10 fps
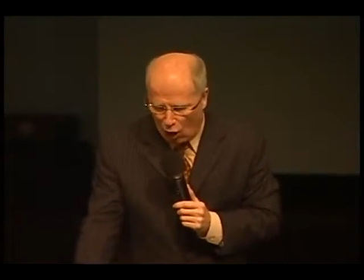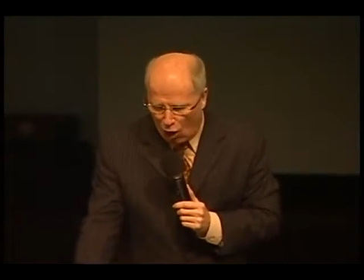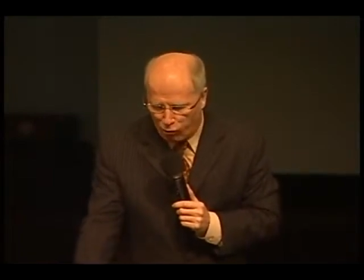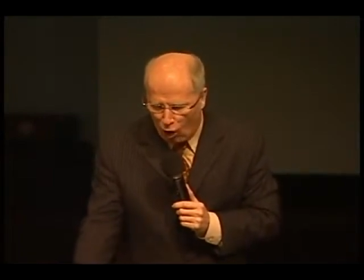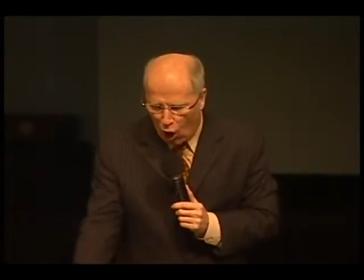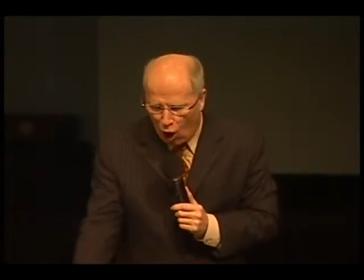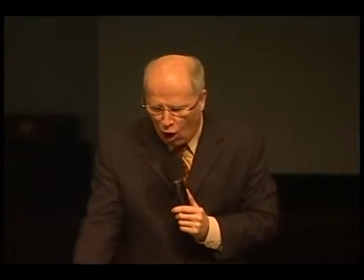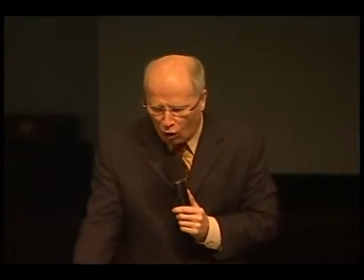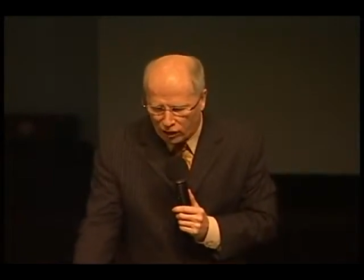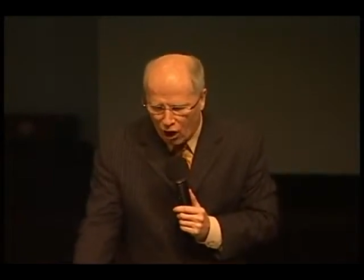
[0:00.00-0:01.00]
of
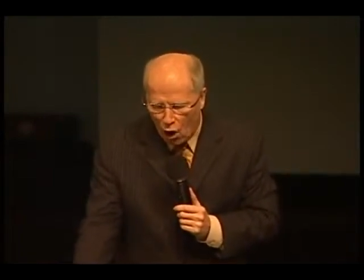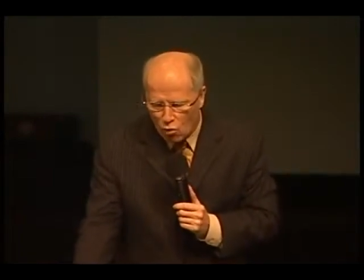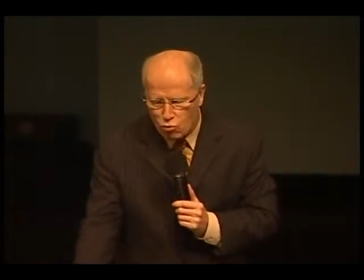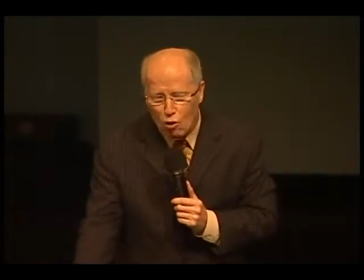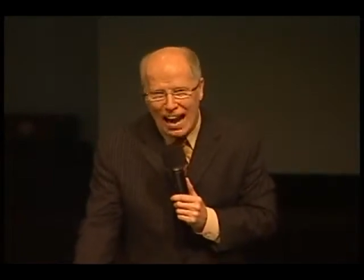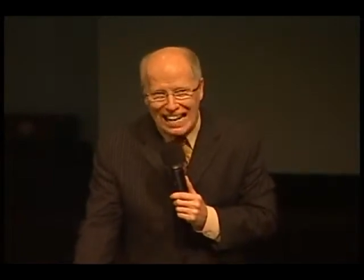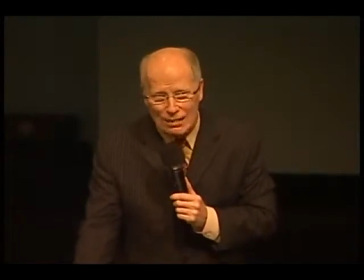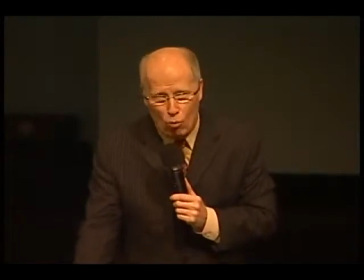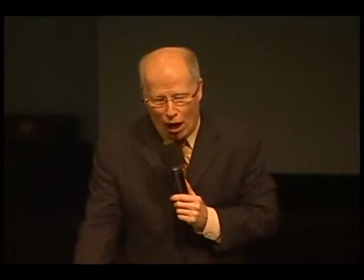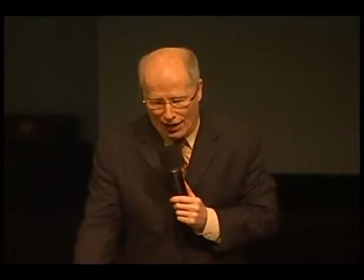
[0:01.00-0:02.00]
all
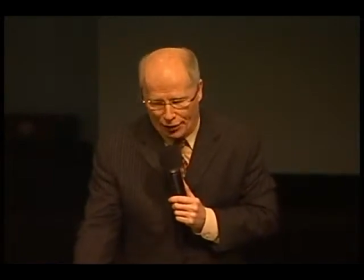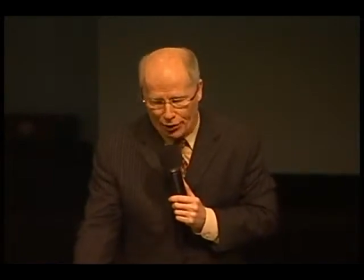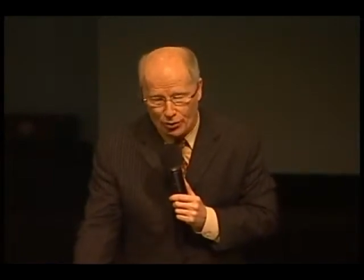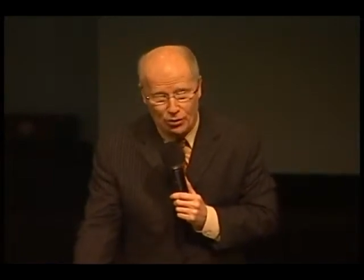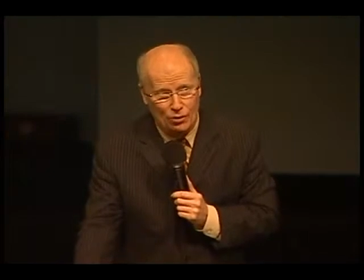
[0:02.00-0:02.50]
rainwater,